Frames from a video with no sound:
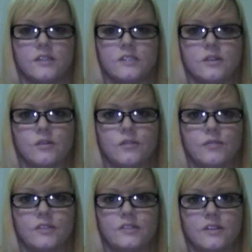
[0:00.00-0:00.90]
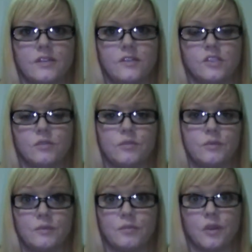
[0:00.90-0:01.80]
So if we saw a TV show with it,
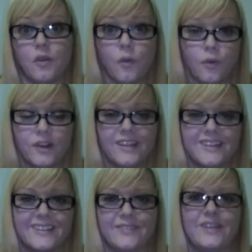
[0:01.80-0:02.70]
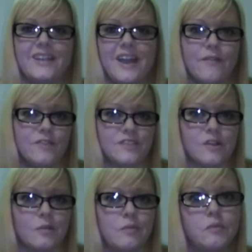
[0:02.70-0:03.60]
we'd record it. And then we'd have the
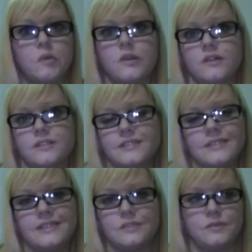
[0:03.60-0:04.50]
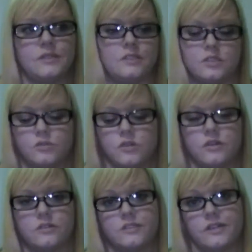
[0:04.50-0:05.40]
song, but we want on a CD so we could listen to it on
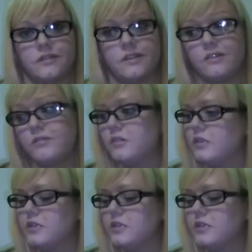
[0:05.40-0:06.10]
our stereo.